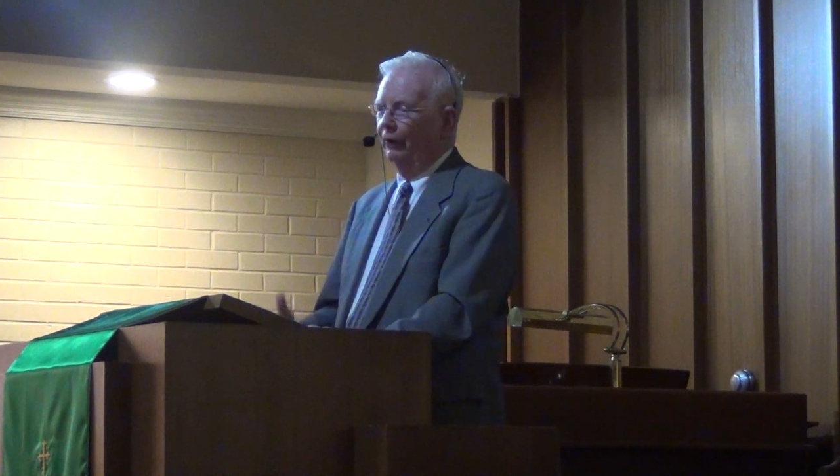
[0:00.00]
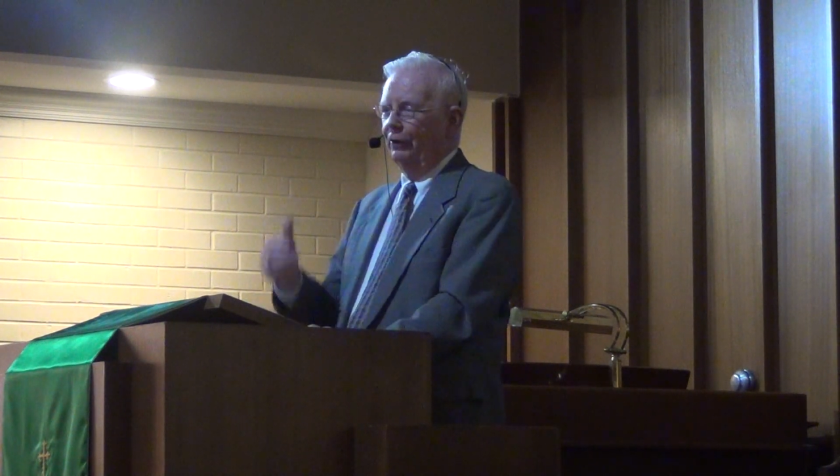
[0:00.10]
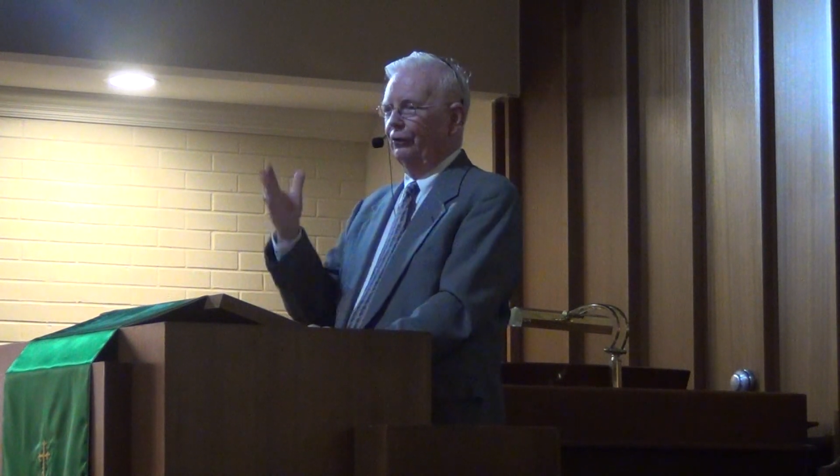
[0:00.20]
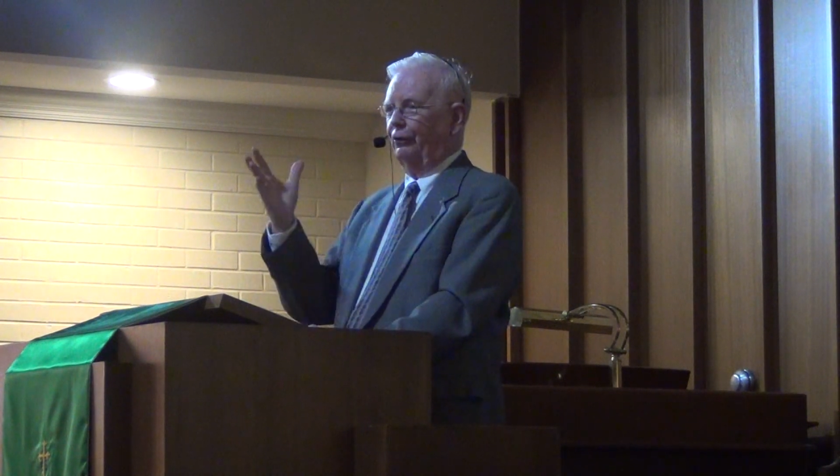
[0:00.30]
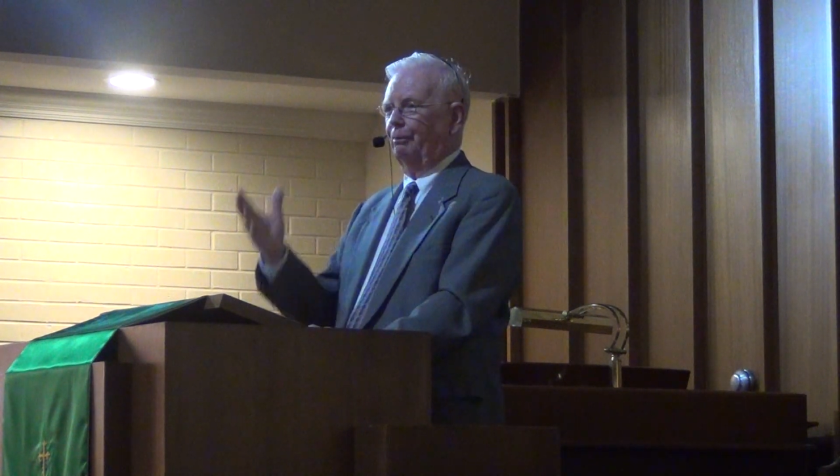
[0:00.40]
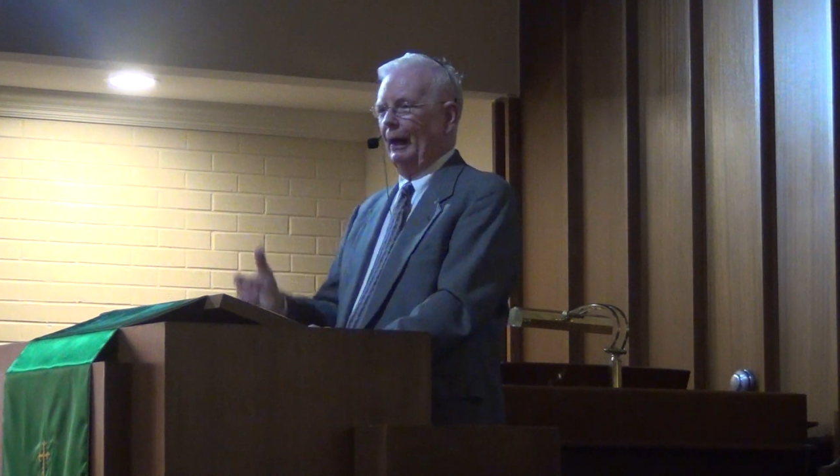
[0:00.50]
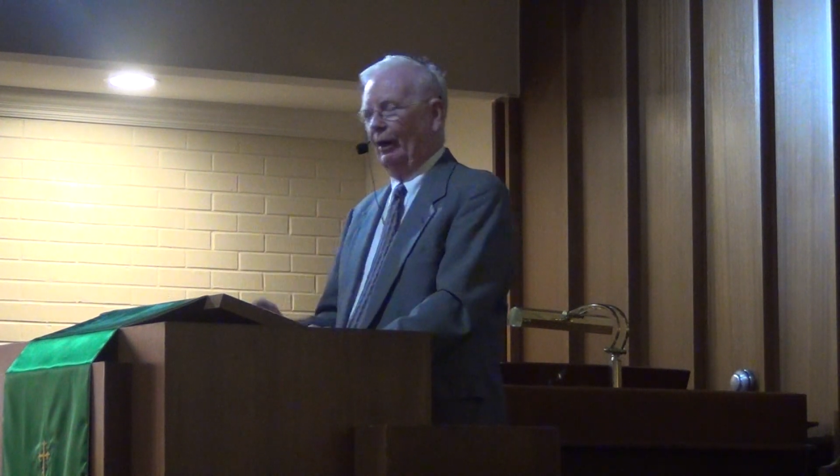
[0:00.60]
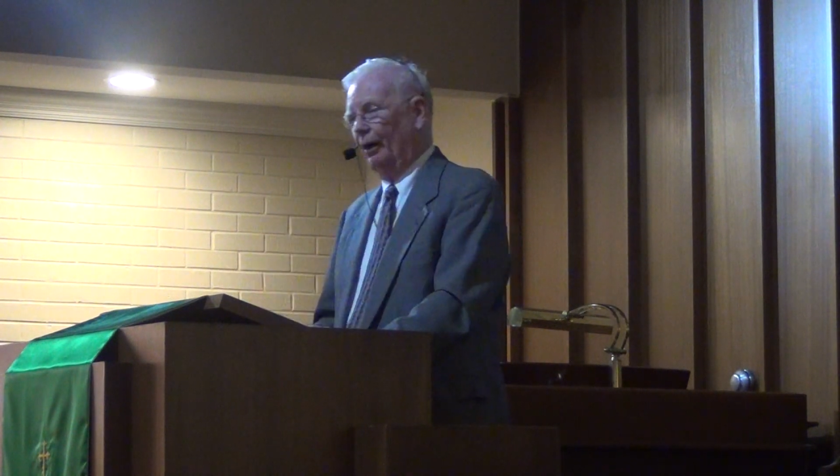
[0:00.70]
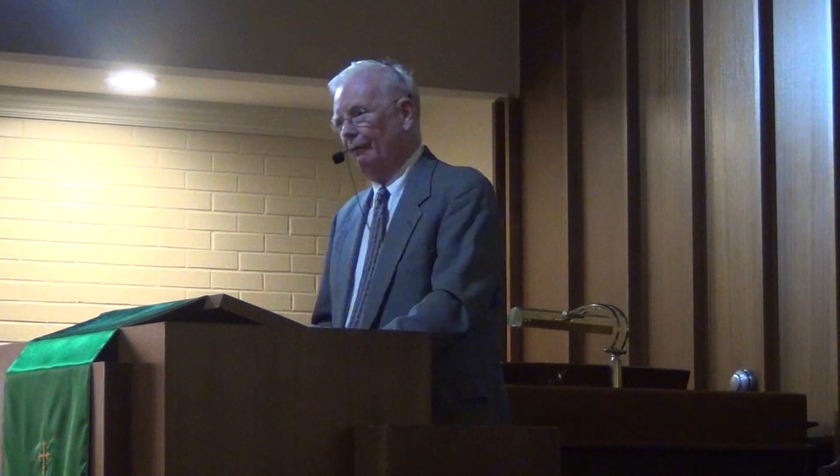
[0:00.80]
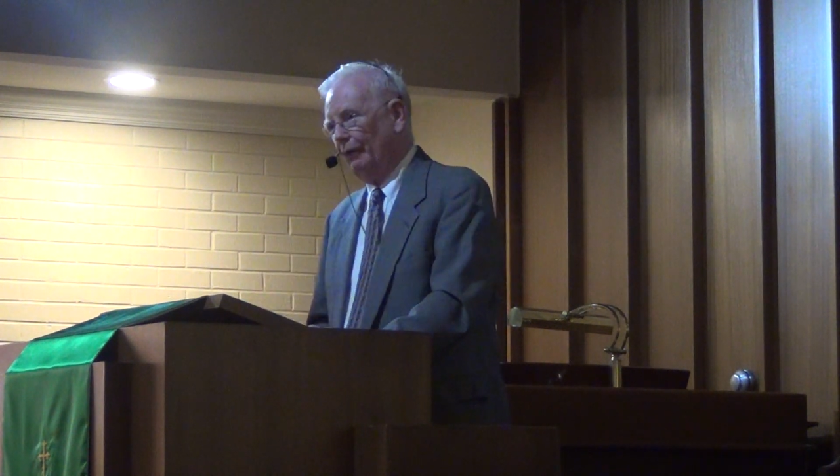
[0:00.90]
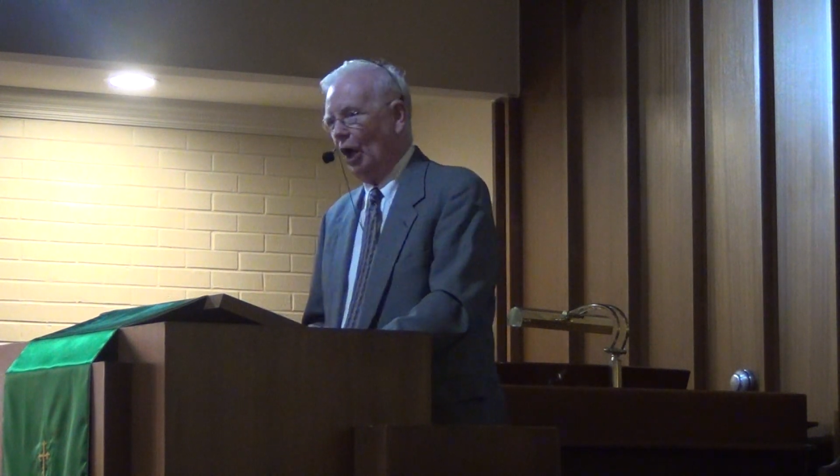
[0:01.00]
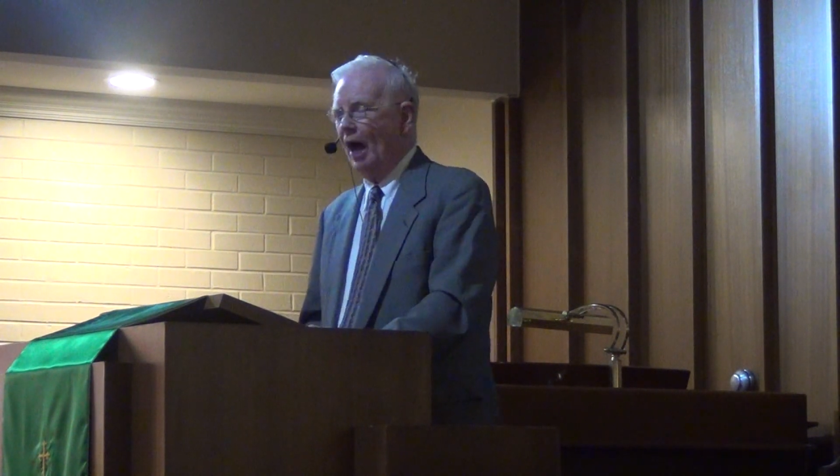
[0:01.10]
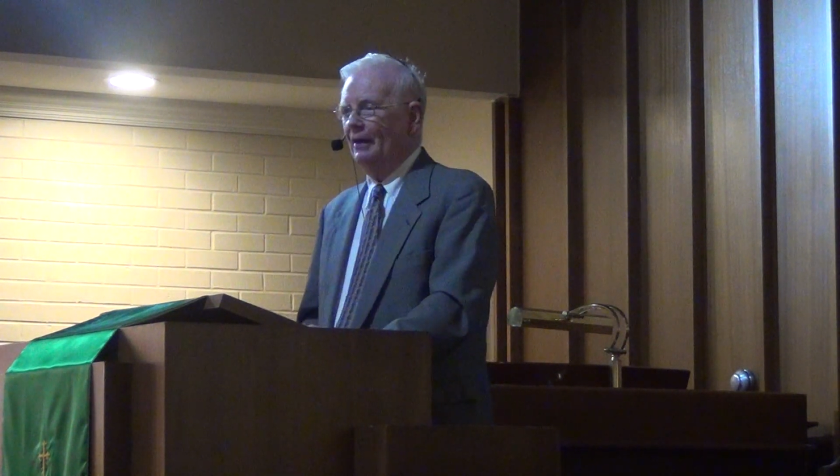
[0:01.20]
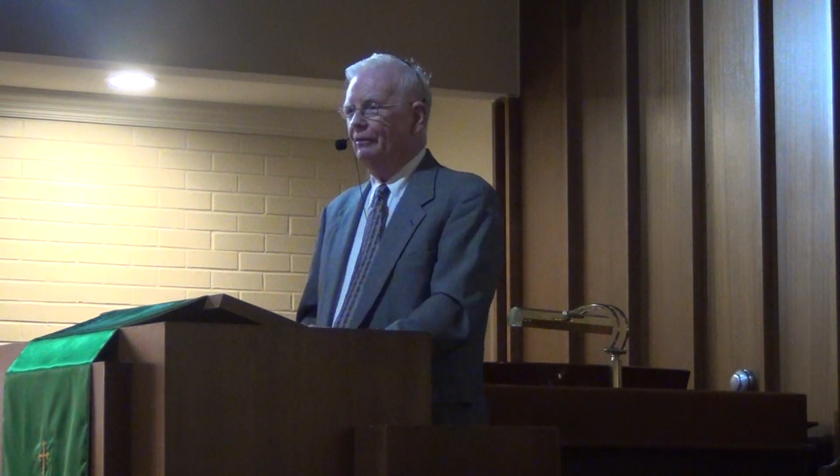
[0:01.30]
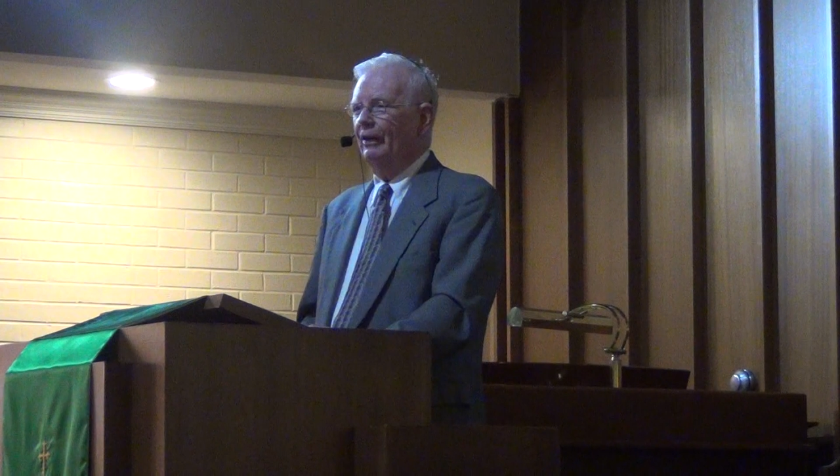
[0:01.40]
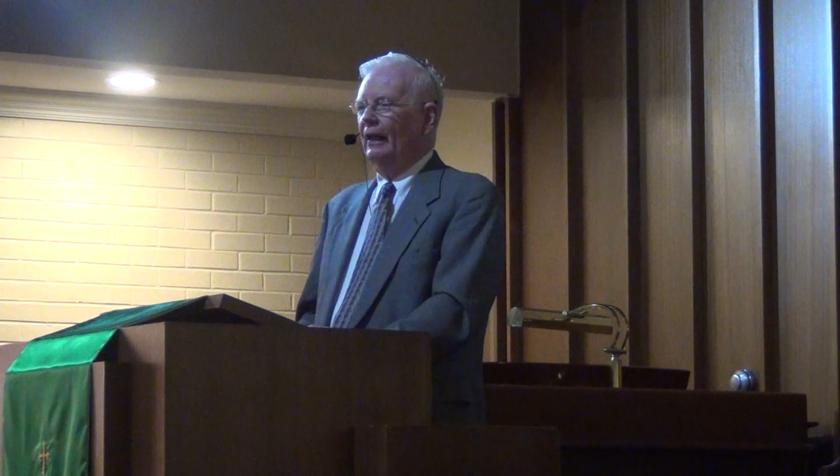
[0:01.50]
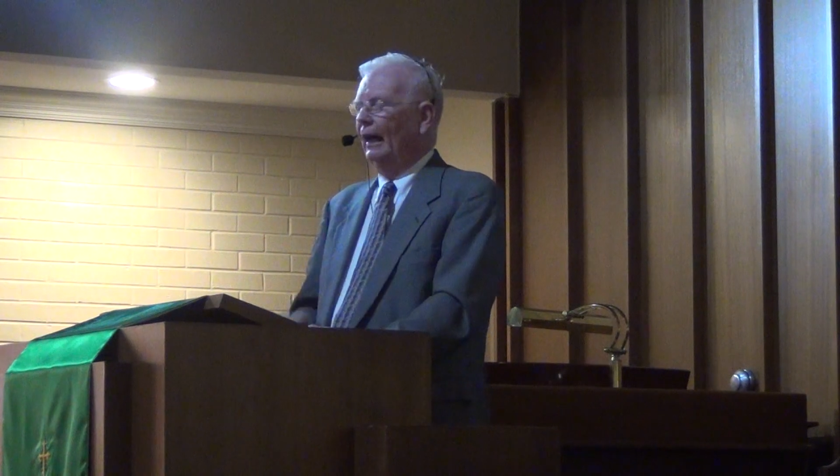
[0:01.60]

We despaired of life.